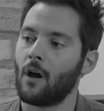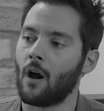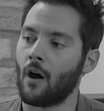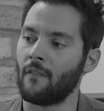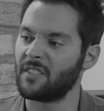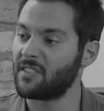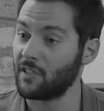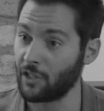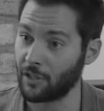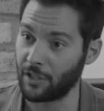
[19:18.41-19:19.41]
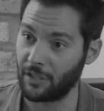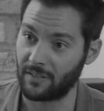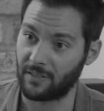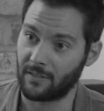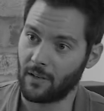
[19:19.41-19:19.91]
of a
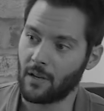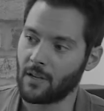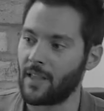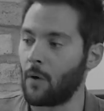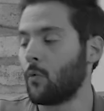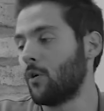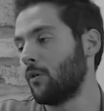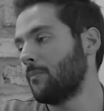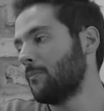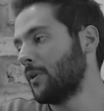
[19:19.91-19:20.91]
series that will